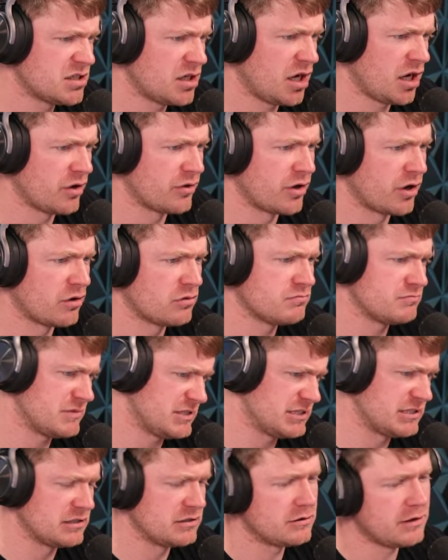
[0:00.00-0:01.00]
Oh no.
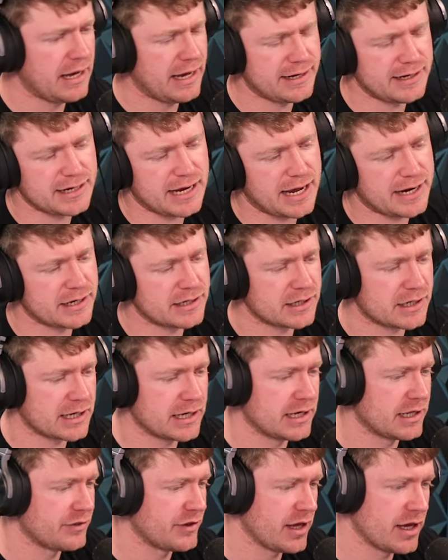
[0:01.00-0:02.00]
And he got hit
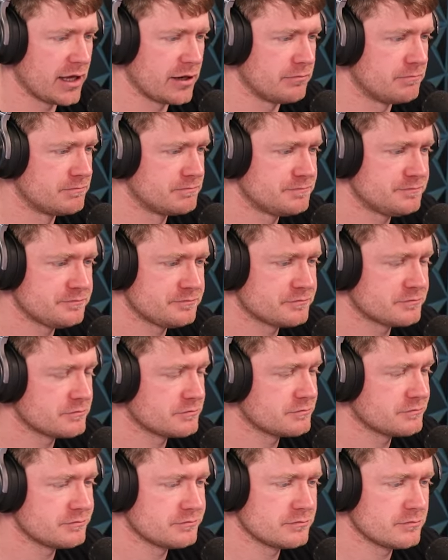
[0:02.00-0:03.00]
again in the
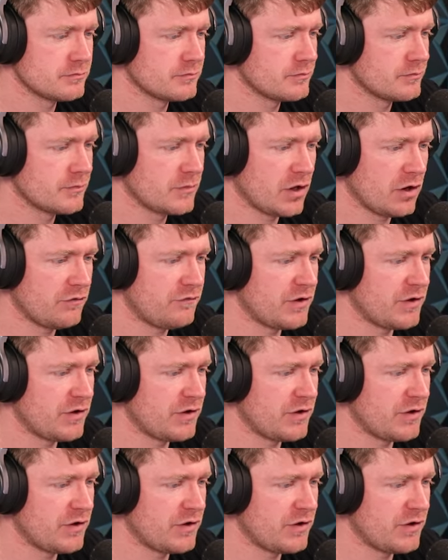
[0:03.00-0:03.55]
head.